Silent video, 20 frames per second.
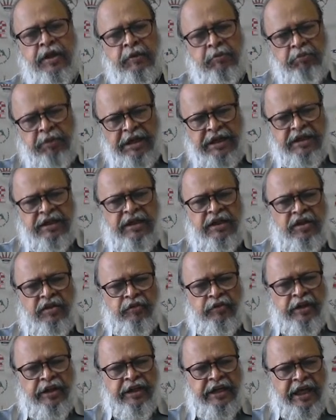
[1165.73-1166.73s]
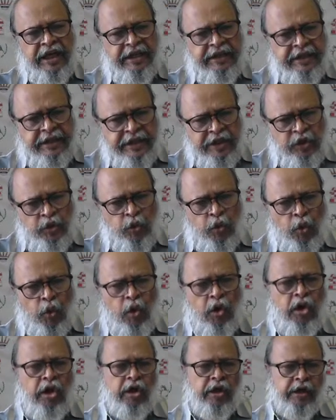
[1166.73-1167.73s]
But when I grew
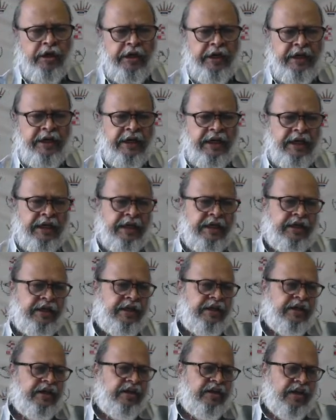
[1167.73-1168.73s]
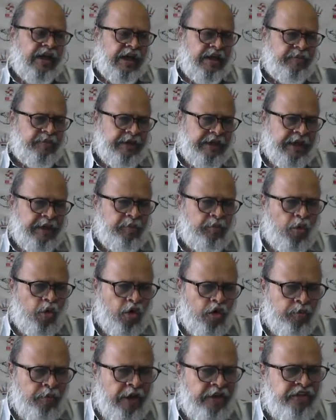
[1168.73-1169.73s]
older and I became
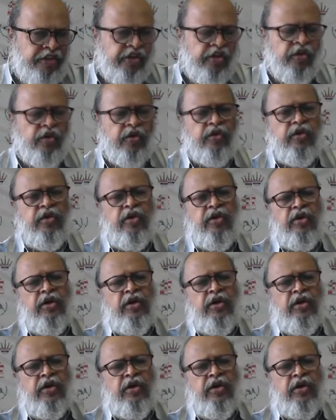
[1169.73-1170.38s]
more mature,